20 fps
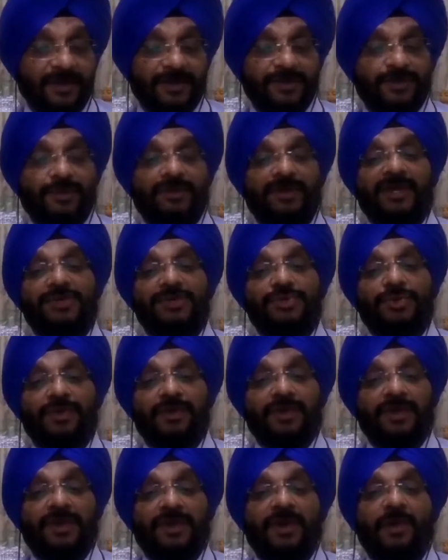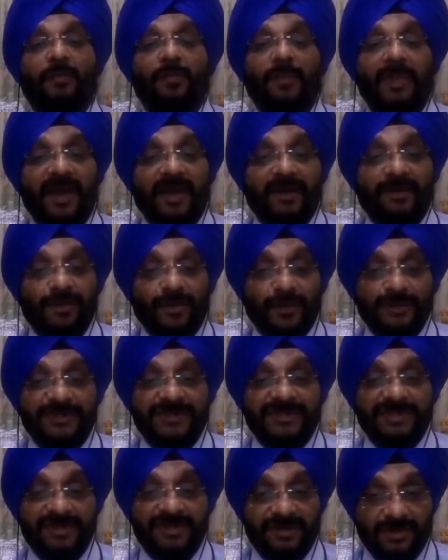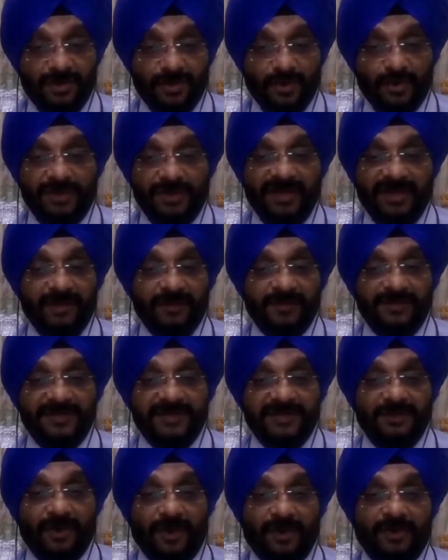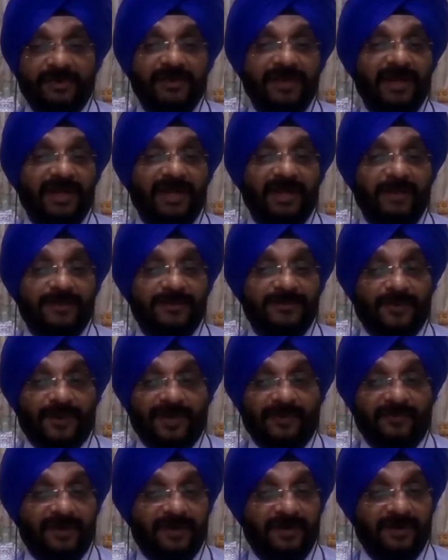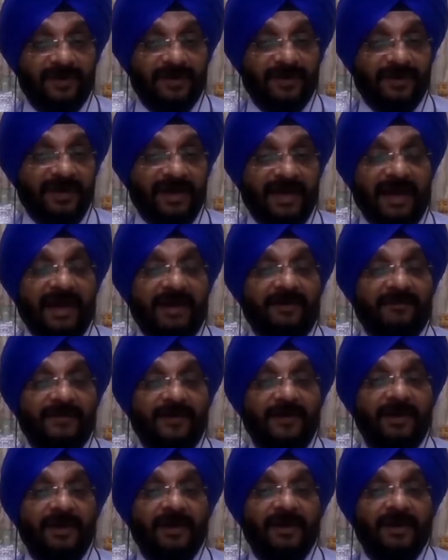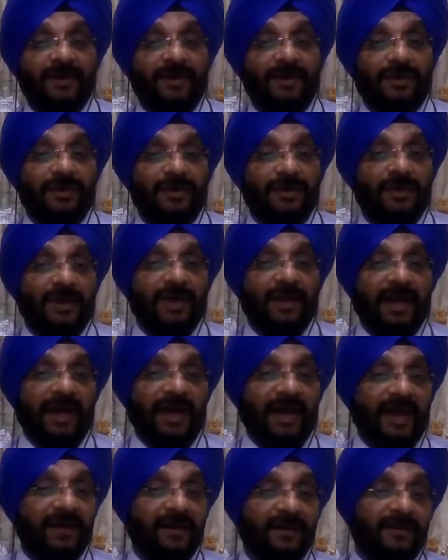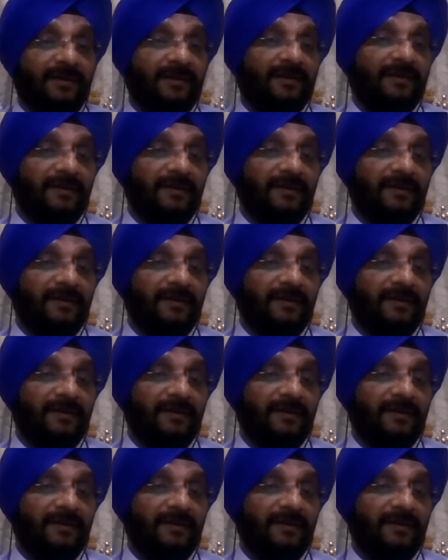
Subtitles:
So they should make those two teams or three teams, whatever they have, and